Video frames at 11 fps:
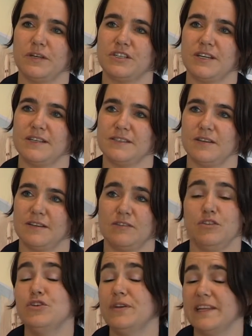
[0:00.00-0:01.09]
which is
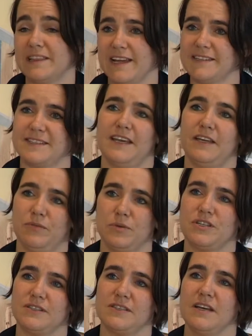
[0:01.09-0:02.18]
a unit, let's say,
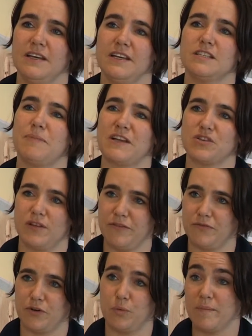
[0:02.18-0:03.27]
which is especially
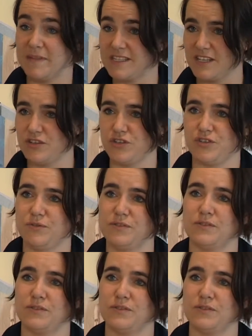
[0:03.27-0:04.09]
for women's issues.